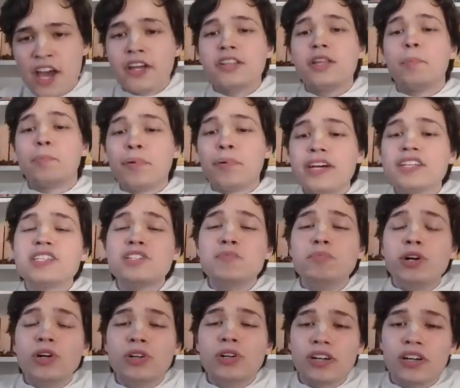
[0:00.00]
The breast
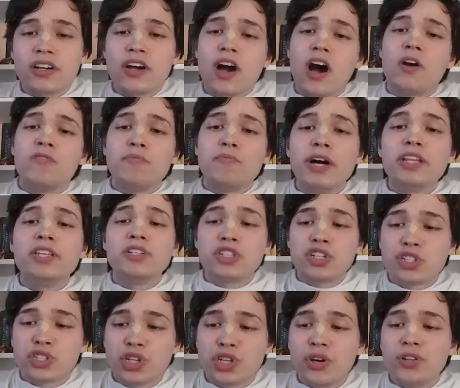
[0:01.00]
milk of Mother
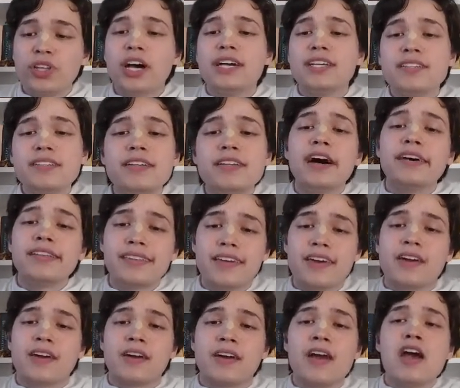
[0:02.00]
Jashoda is
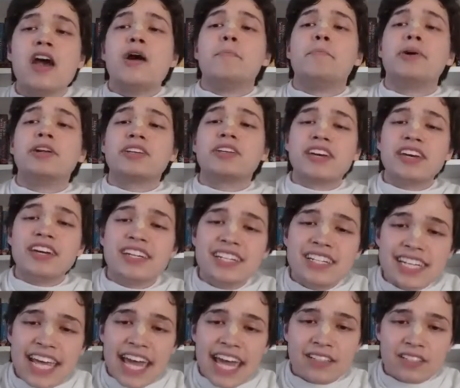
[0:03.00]
nothing but
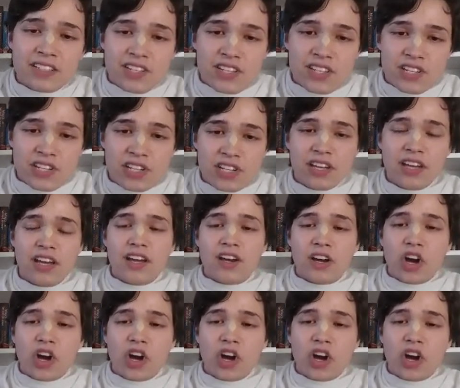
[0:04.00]
condensed,